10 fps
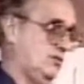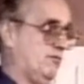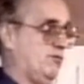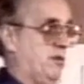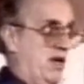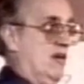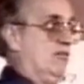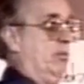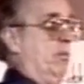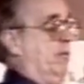to him for
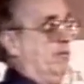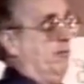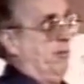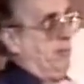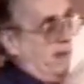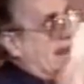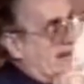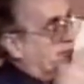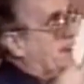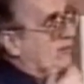being
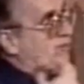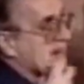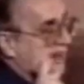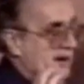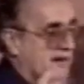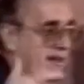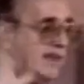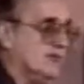unfaithful. I